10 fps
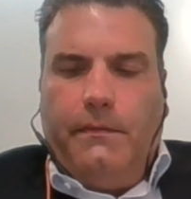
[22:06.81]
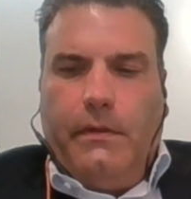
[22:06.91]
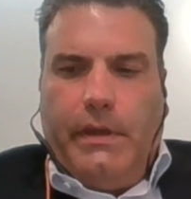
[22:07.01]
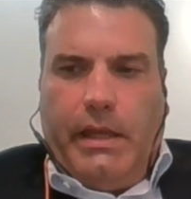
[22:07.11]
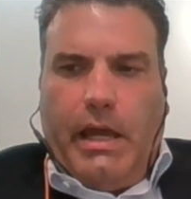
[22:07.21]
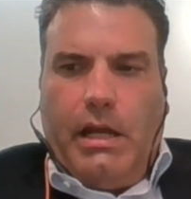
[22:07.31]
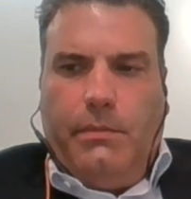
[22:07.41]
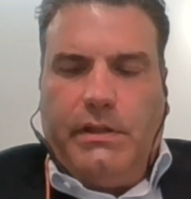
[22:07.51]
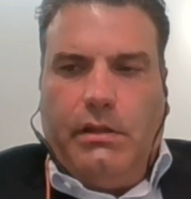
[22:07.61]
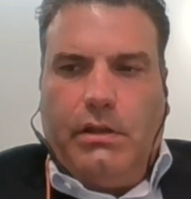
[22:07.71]
of the
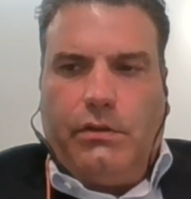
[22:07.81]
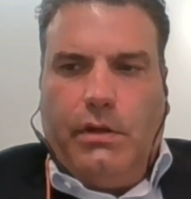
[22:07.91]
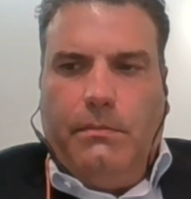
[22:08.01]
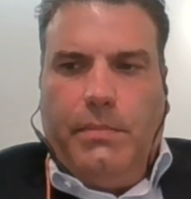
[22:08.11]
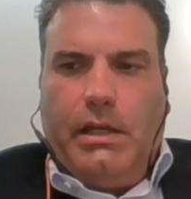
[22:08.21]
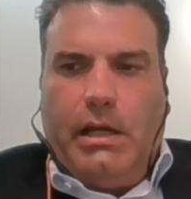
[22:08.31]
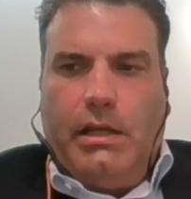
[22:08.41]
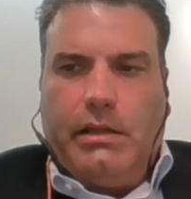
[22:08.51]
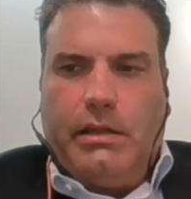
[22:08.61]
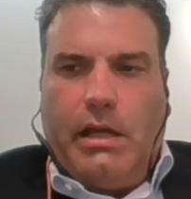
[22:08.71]
cannabis industry,
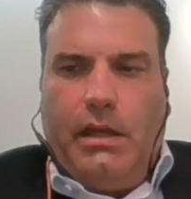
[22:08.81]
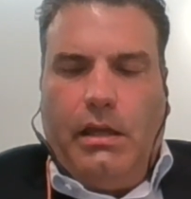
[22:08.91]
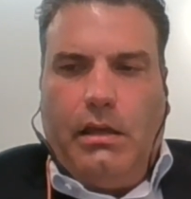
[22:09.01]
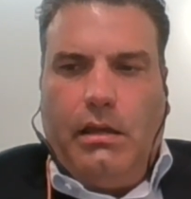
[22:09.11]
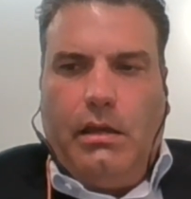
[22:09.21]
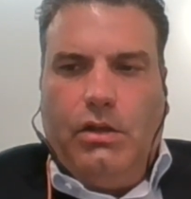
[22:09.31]
because I think